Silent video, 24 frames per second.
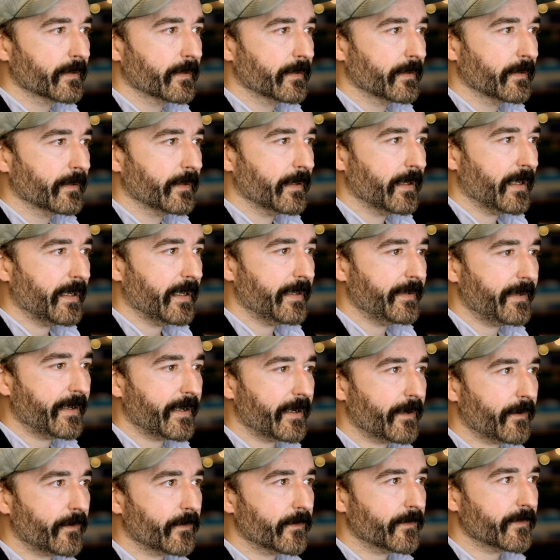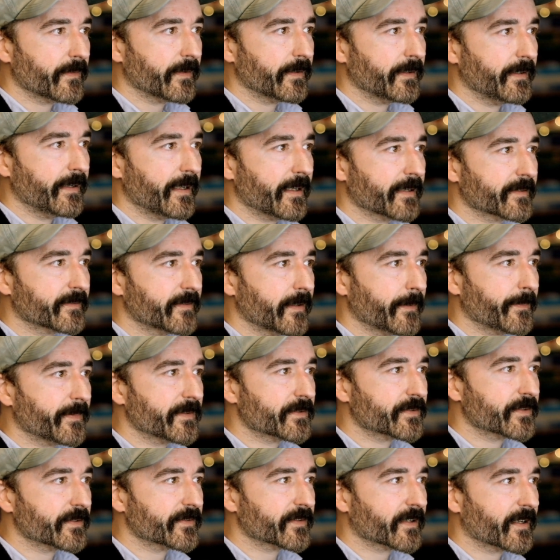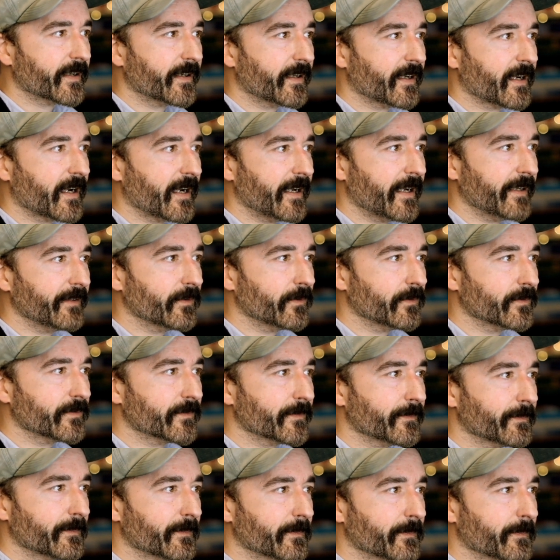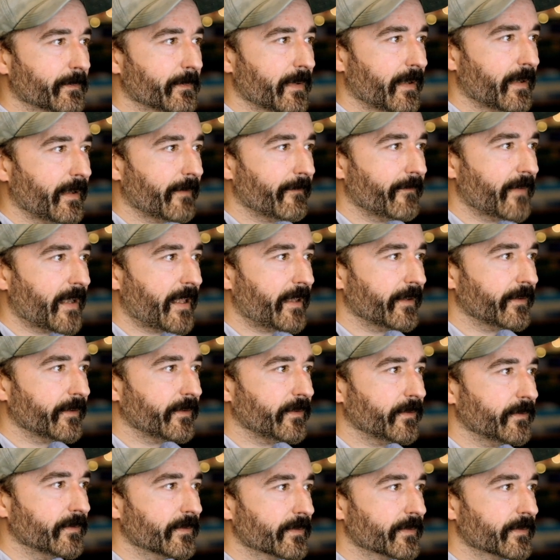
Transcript: And now the next step is just kind of hide those values.